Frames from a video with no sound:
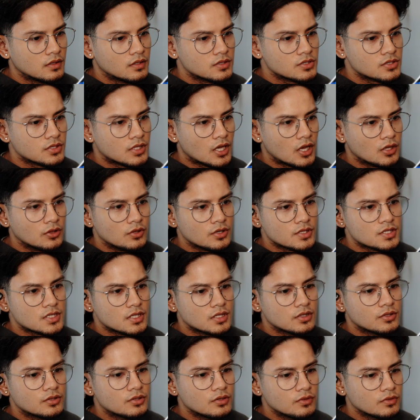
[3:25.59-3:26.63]
So now it looks a
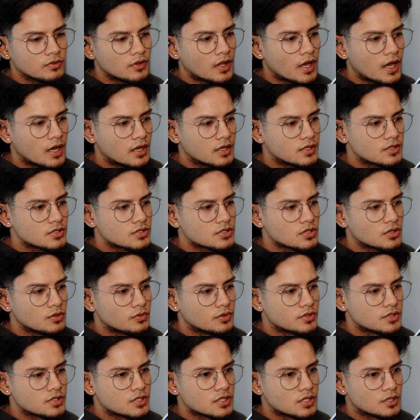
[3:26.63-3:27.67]
little flat. So
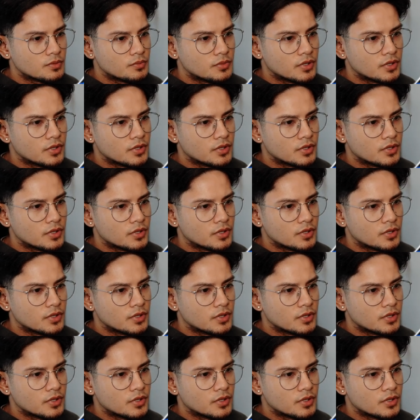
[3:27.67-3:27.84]
we're just going to